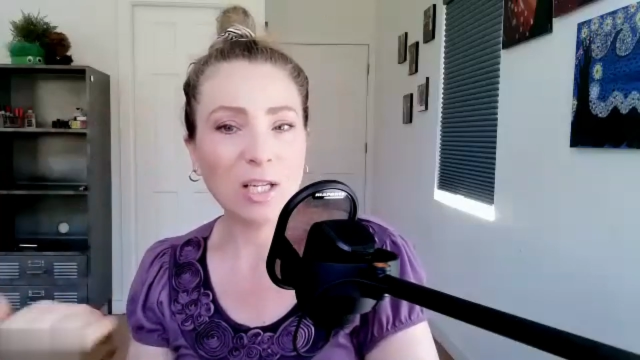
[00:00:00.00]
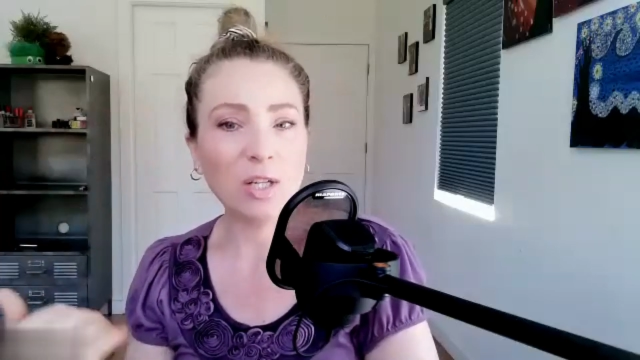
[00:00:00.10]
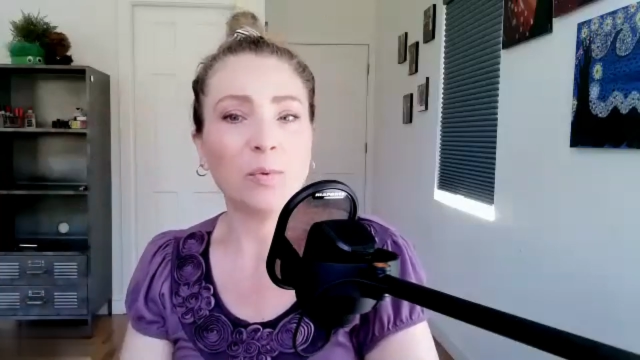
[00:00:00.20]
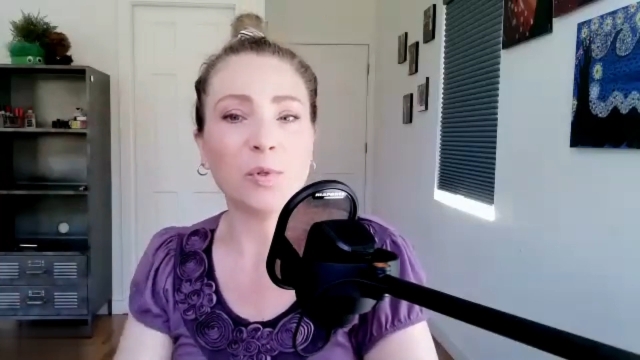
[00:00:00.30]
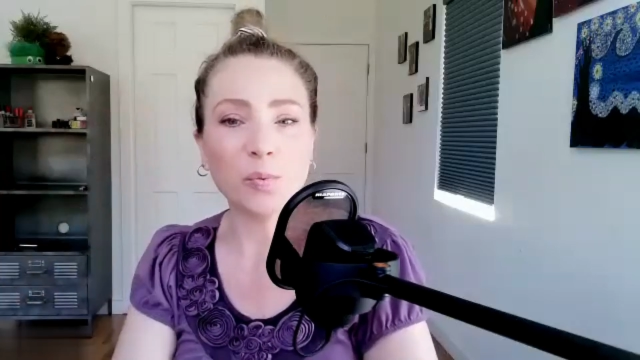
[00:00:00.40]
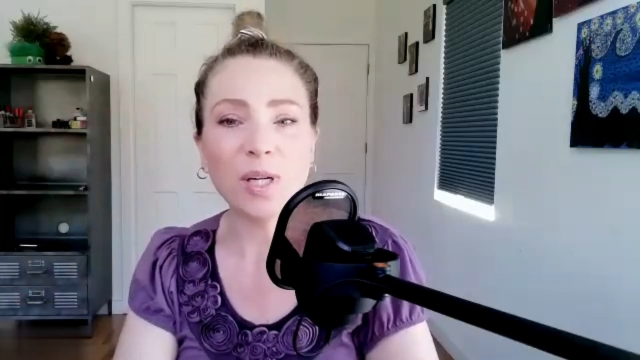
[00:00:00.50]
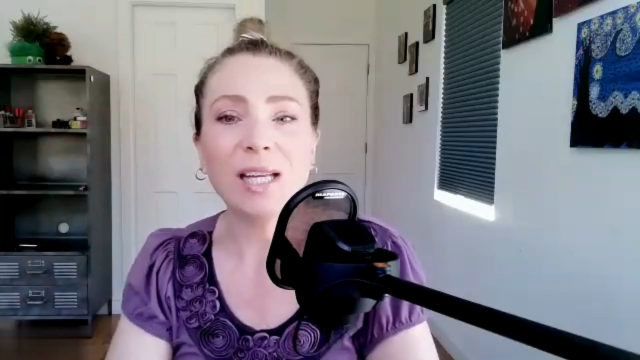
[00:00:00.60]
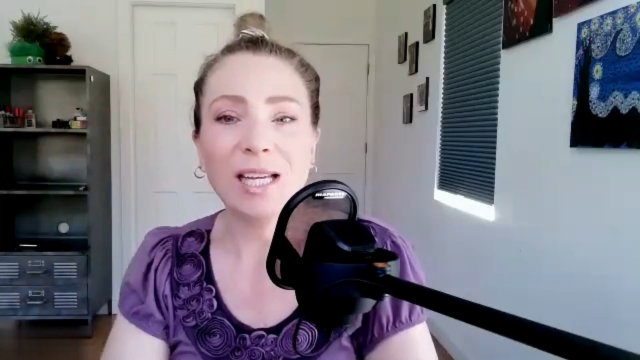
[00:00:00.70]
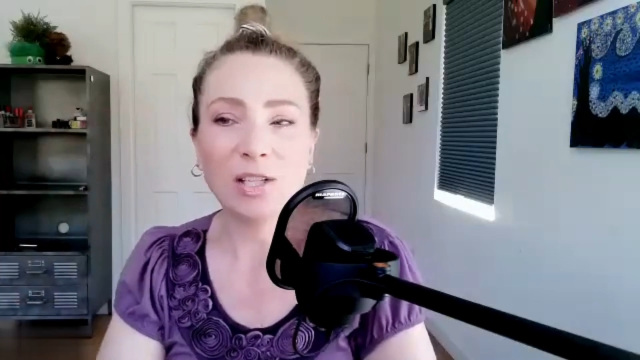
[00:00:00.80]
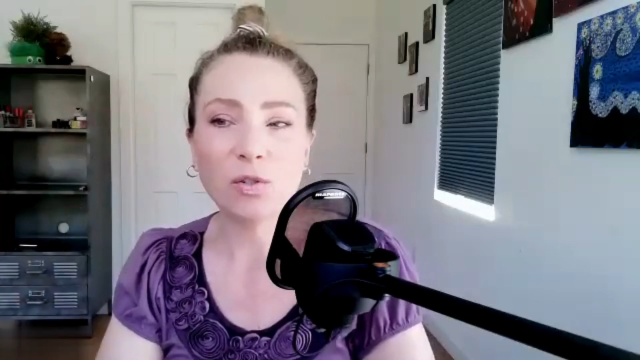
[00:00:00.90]
And it was
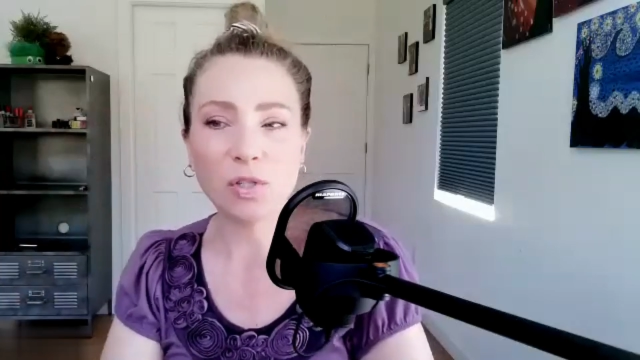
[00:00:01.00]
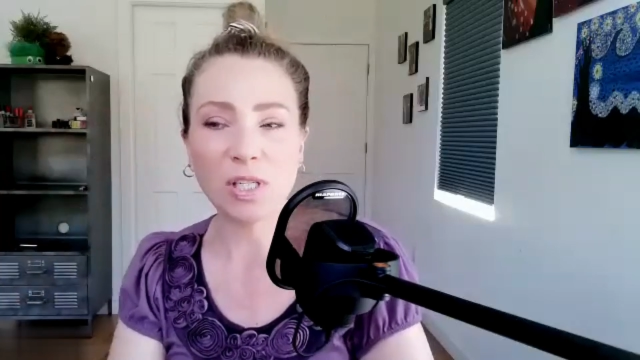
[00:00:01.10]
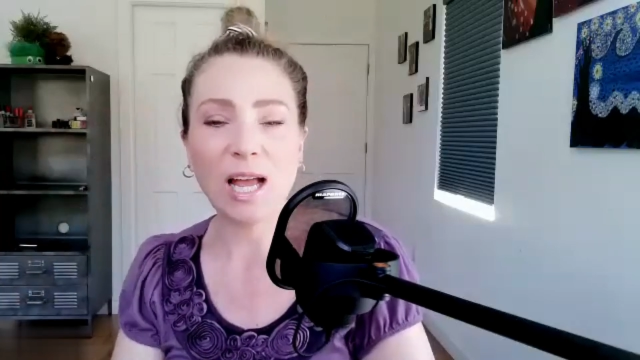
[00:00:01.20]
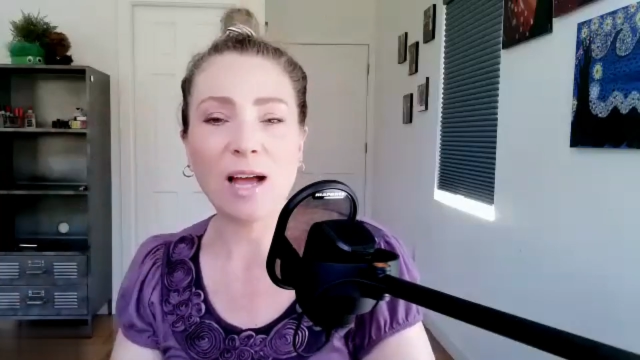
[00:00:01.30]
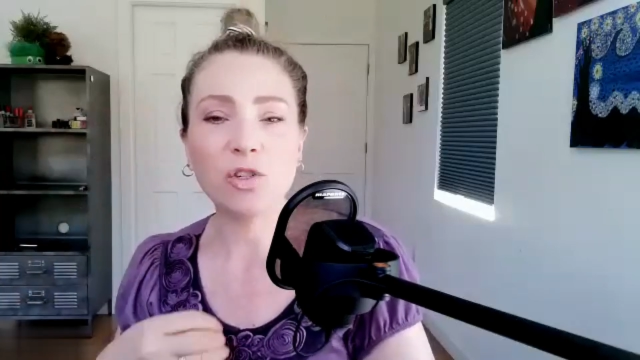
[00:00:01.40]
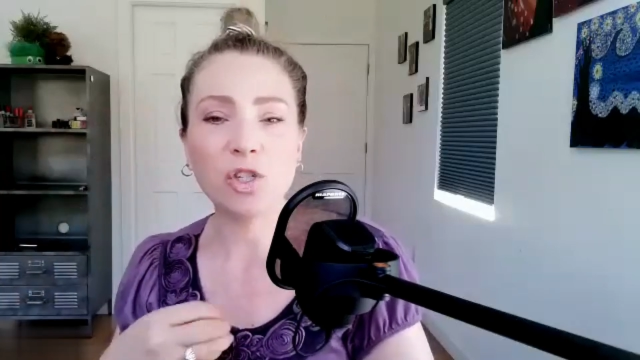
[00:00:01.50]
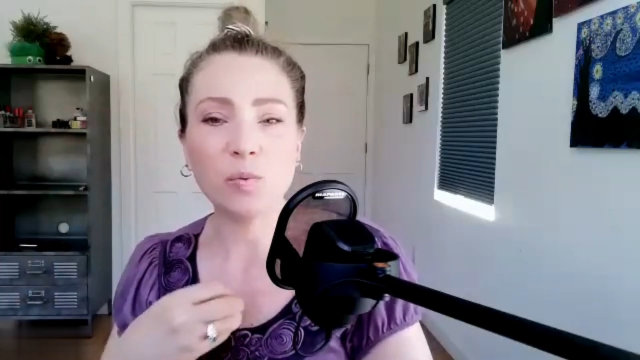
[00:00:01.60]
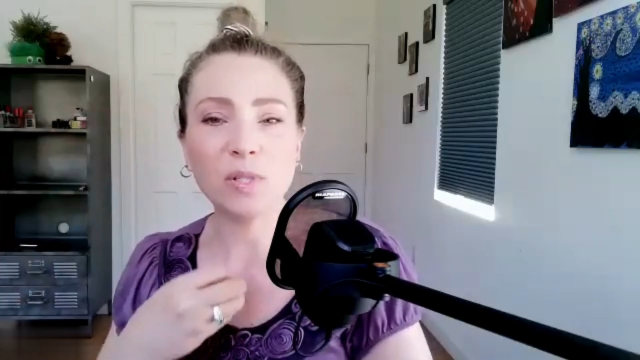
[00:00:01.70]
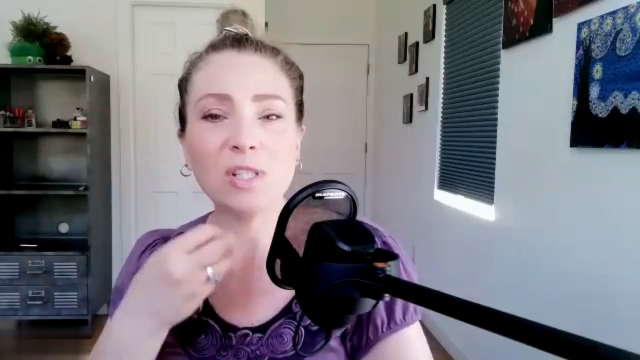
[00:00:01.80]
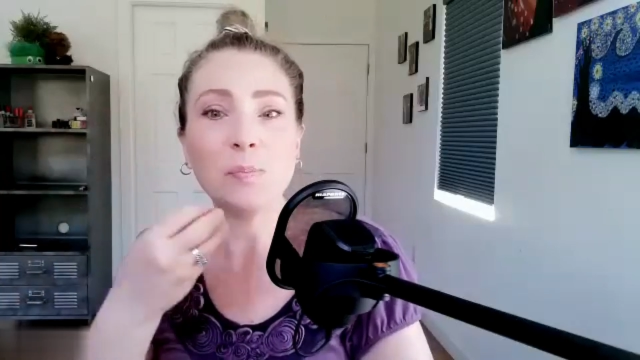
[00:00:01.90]
really interesting as she
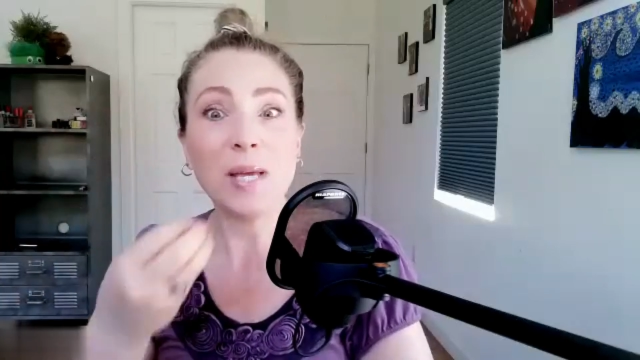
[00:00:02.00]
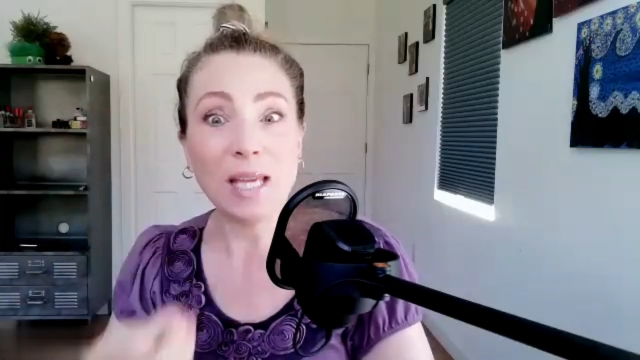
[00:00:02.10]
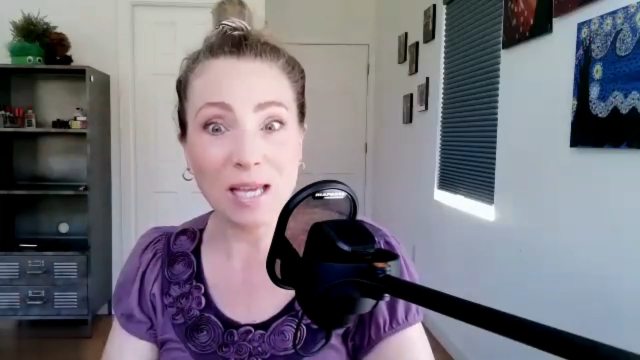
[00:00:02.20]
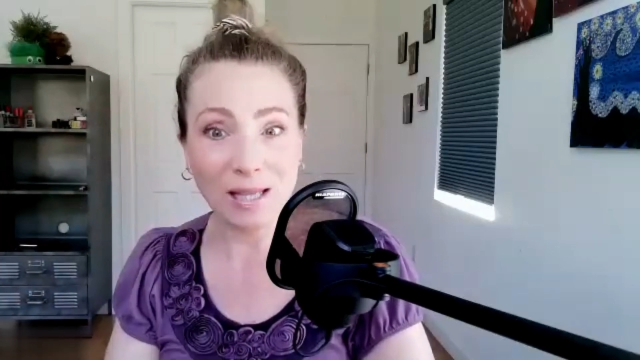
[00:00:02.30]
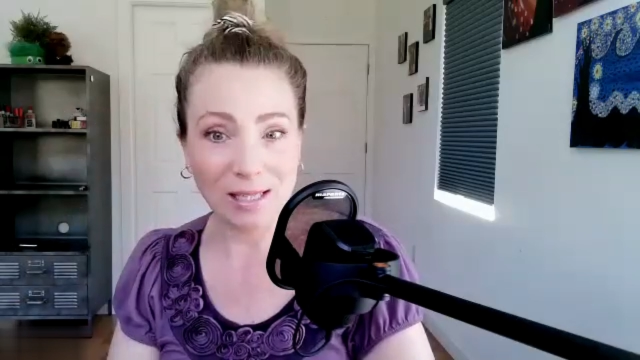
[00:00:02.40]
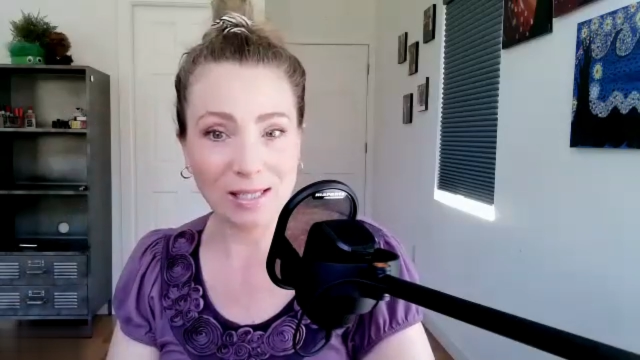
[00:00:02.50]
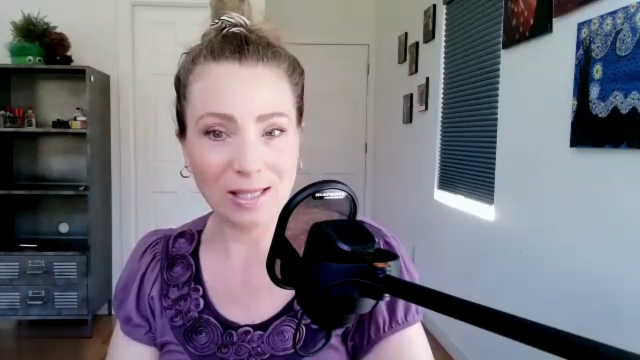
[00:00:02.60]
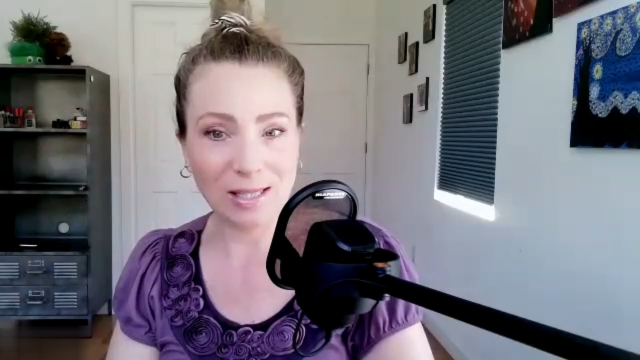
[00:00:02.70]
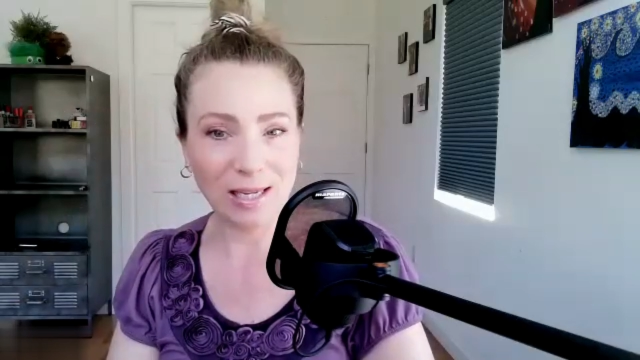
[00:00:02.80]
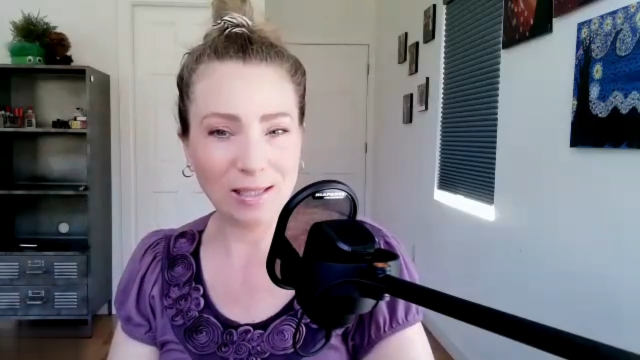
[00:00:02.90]
was speaking these
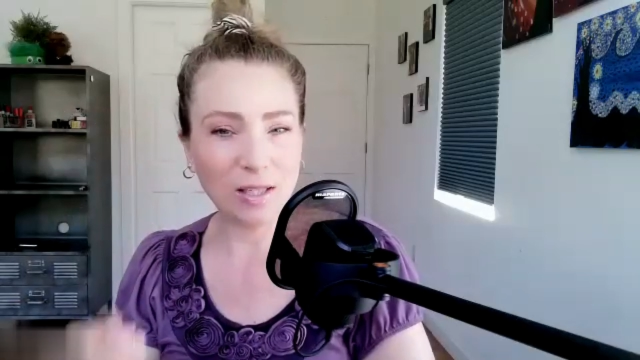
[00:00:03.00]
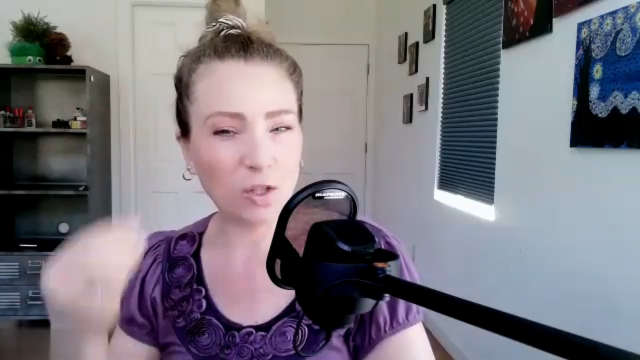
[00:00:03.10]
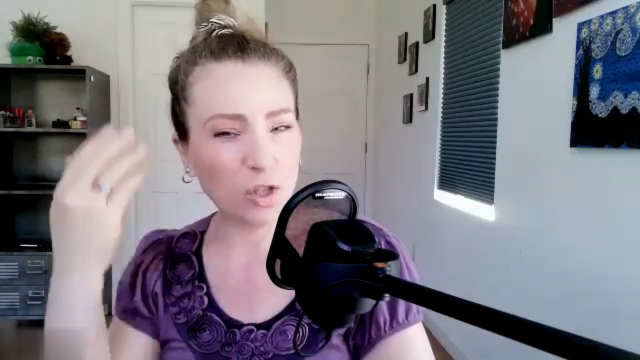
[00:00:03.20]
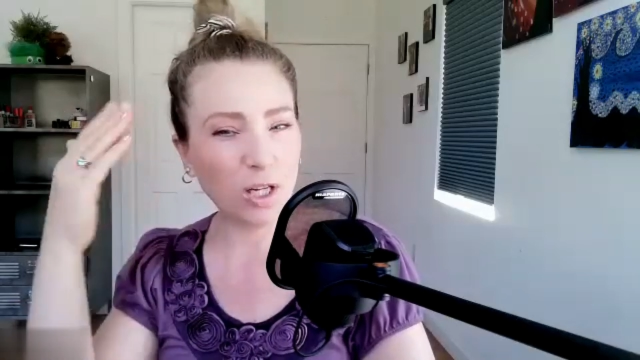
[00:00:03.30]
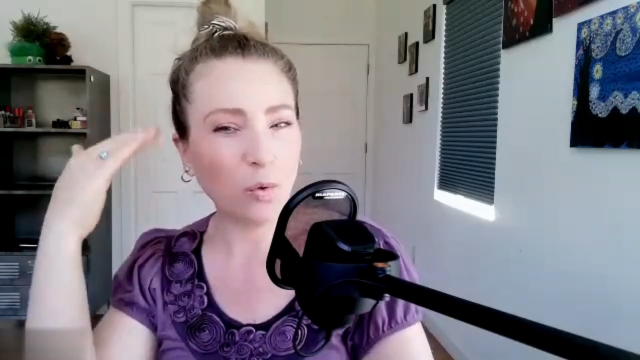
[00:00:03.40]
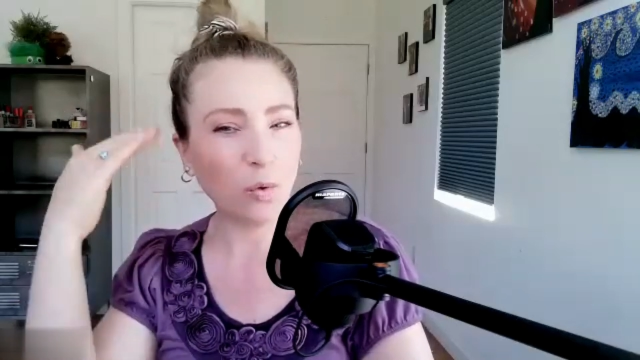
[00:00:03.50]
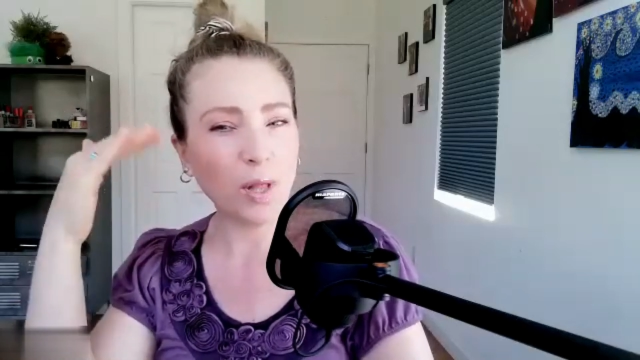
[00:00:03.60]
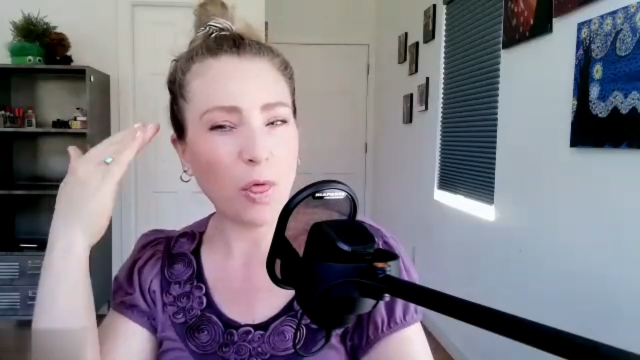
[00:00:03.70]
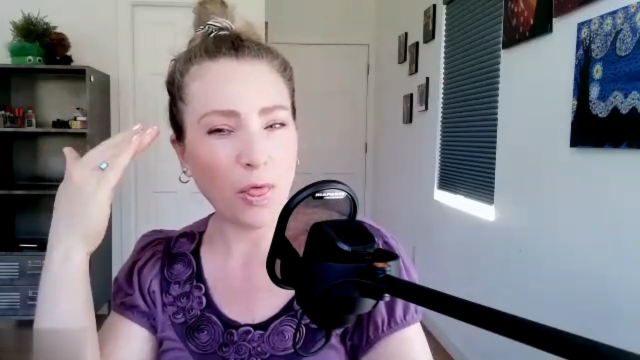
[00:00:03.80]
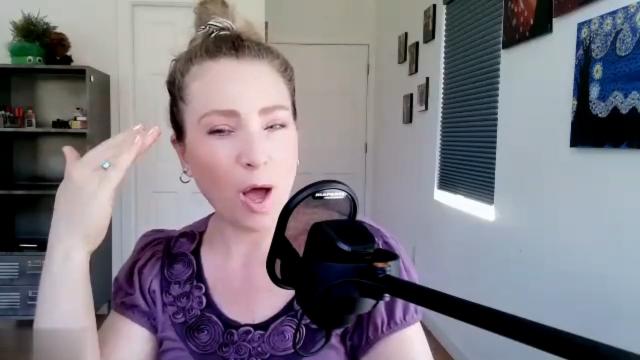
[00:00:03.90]
things that she had
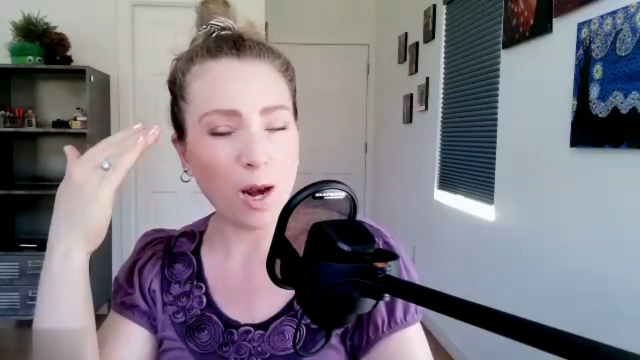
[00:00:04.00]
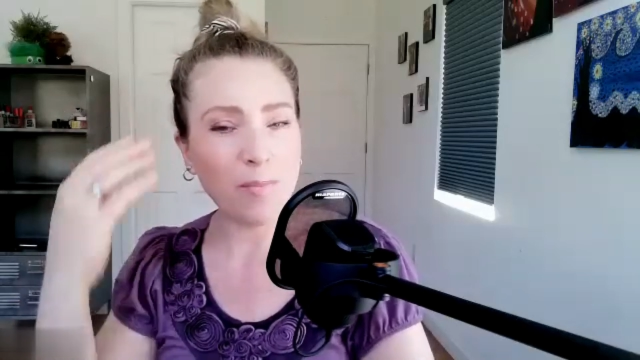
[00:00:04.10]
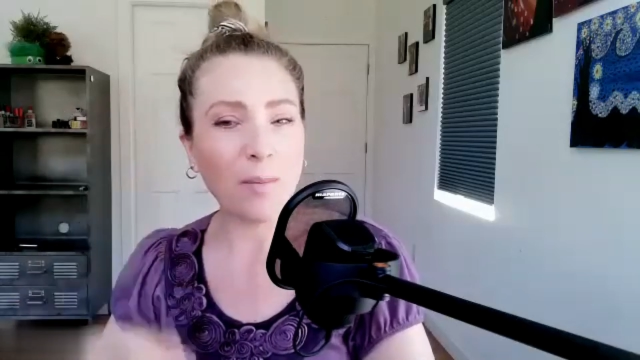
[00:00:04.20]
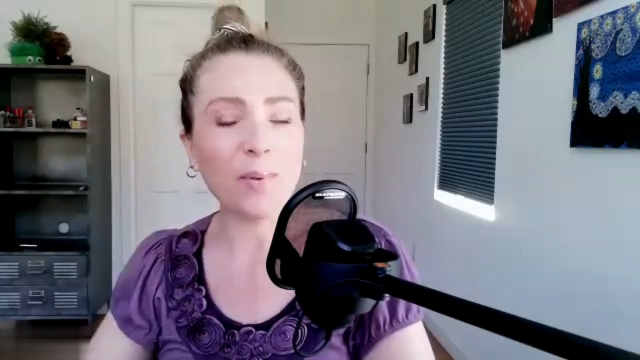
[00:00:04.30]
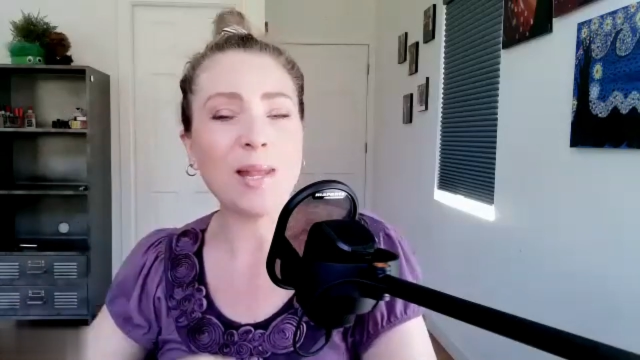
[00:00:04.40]
only thought about,